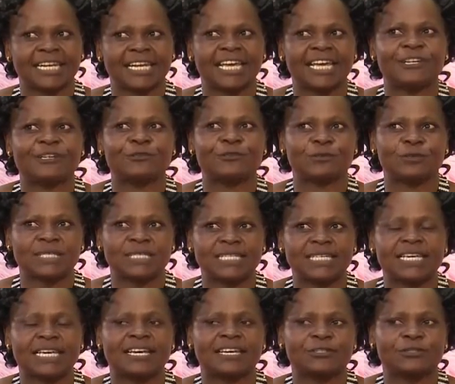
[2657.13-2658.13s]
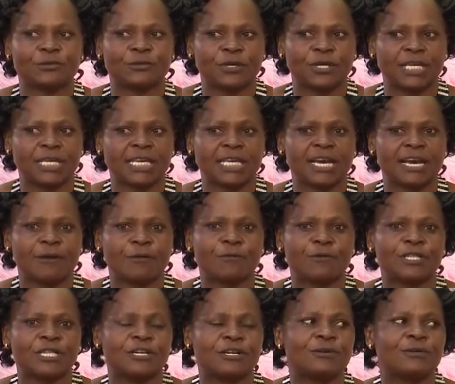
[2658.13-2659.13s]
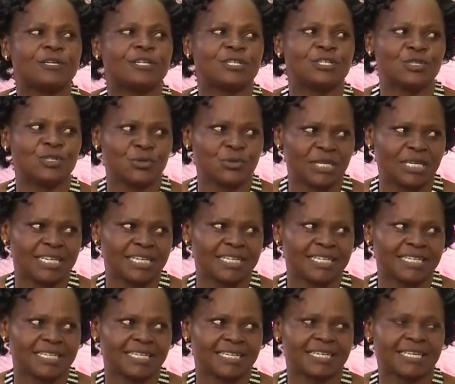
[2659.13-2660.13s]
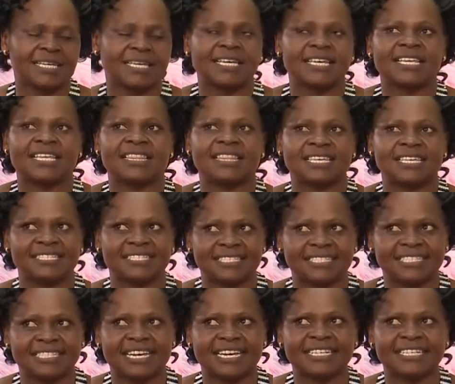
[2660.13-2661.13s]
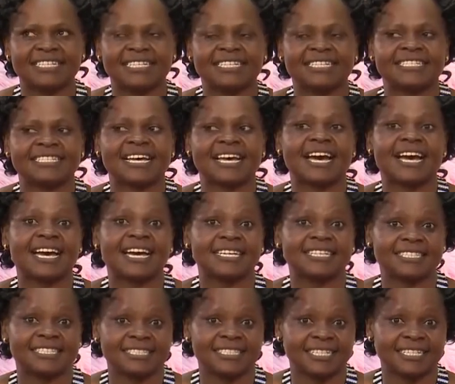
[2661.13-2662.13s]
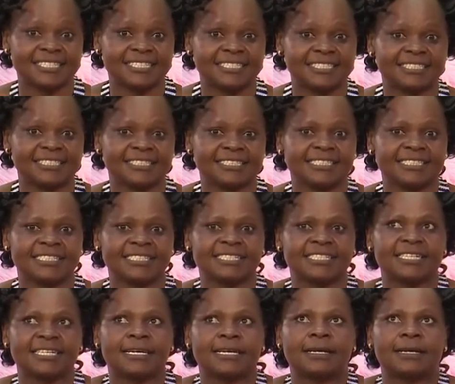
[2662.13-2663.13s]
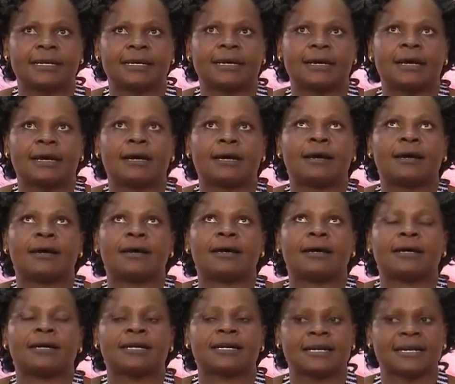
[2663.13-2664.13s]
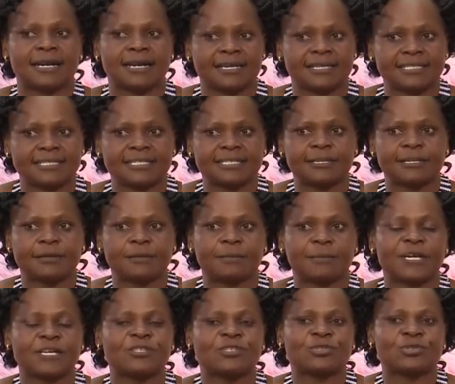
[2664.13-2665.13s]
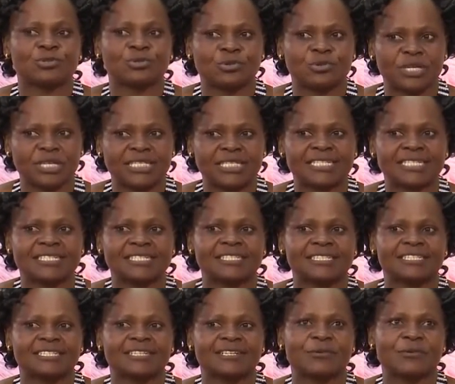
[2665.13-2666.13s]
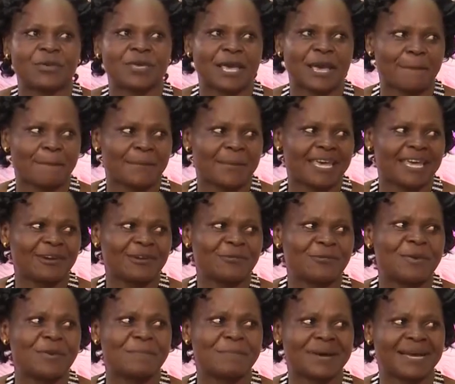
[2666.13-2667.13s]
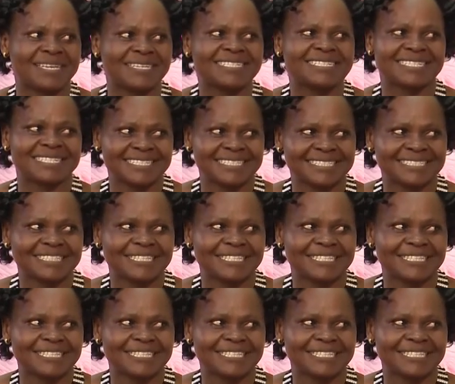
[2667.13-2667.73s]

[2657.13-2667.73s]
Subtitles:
and to see and to hear what the Lord is doing. Mm-hmm. This journey is a hard journey. Christ passed through it. We are men, we must.